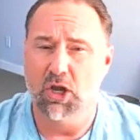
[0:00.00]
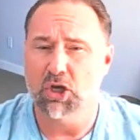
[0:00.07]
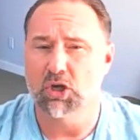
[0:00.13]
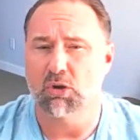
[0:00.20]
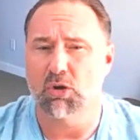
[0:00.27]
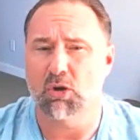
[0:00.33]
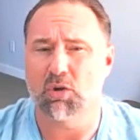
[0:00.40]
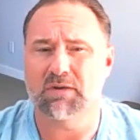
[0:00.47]

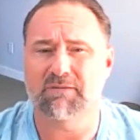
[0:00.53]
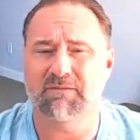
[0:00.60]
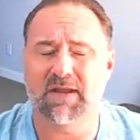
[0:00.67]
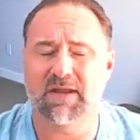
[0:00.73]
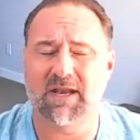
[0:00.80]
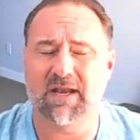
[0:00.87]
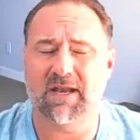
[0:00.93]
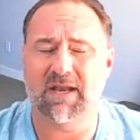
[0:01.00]
your own
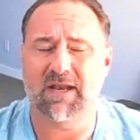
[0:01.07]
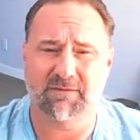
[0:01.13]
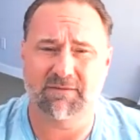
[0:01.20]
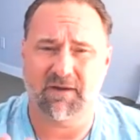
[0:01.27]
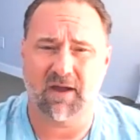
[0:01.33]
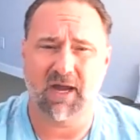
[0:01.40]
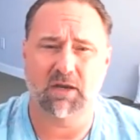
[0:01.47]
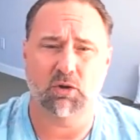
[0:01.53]
divinity to
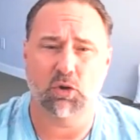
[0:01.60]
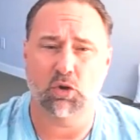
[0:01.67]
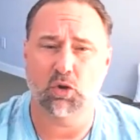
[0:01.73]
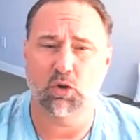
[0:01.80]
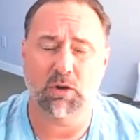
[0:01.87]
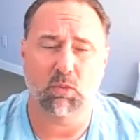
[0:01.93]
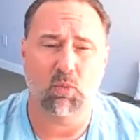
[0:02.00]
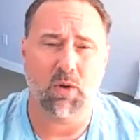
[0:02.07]
find who
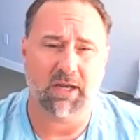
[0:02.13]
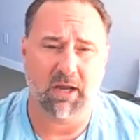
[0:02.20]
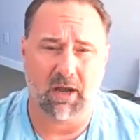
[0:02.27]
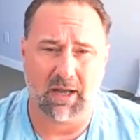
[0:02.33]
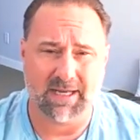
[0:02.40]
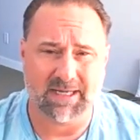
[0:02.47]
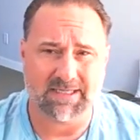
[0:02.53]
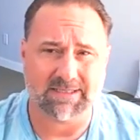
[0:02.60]
and what
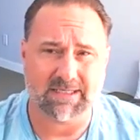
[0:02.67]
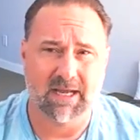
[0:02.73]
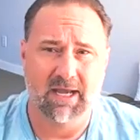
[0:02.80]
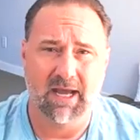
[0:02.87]
God is.